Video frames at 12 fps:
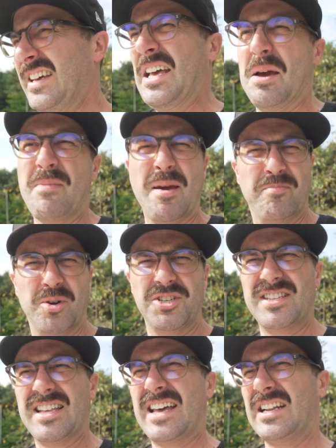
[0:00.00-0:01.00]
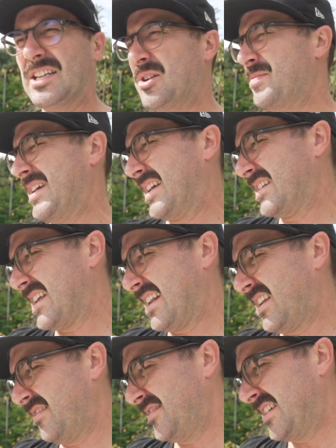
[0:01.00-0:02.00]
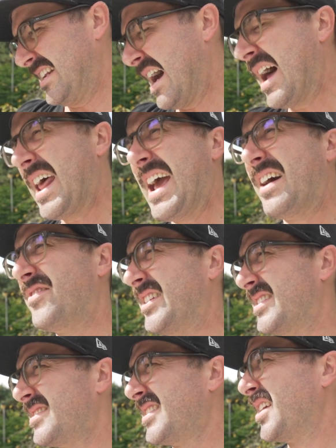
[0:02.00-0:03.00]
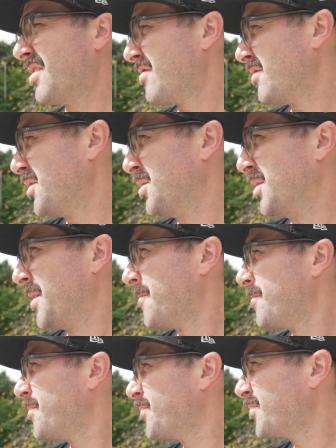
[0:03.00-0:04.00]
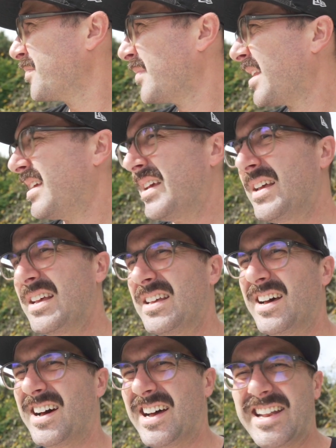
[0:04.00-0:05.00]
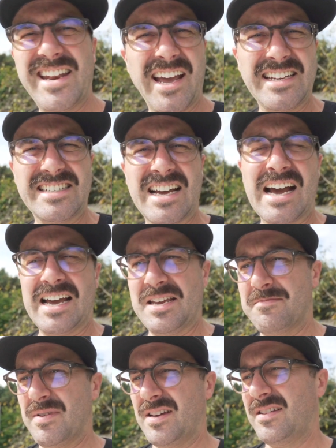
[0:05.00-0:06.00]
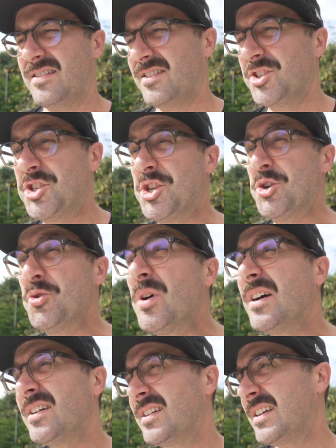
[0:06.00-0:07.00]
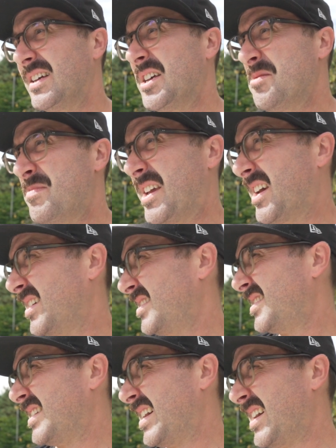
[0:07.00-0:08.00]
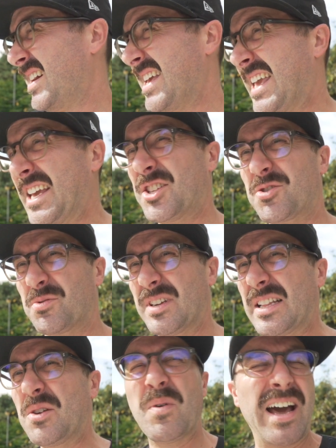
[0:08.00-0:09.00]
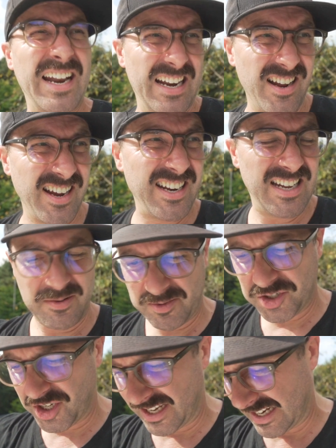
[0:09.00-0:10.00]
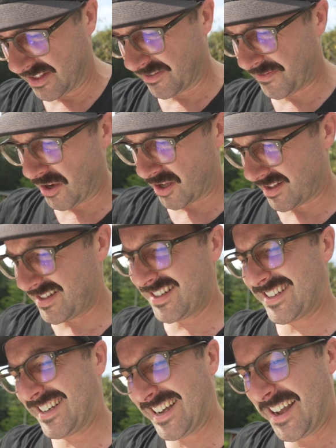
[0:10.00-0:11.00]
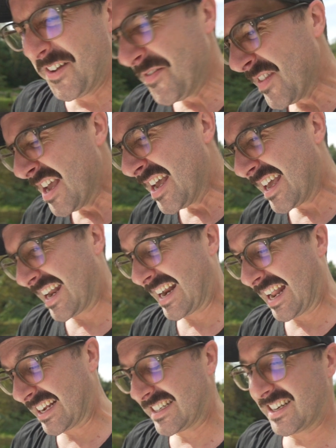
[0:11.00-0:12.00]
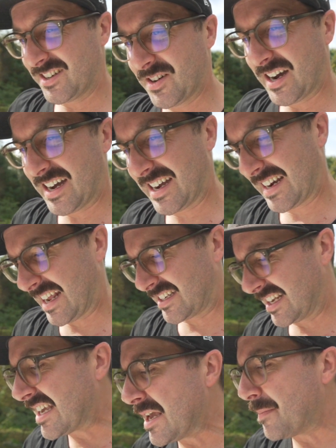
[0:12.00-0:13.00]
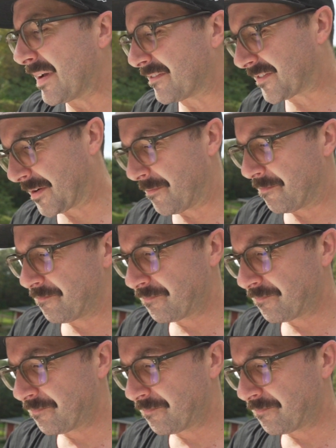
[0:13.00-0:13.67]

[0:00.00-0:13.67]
I might push that a little bit because I'd love to not have it sit through nighttime dew, because it gets really wet at night in Michigan in the fall, and I'd like to keep it from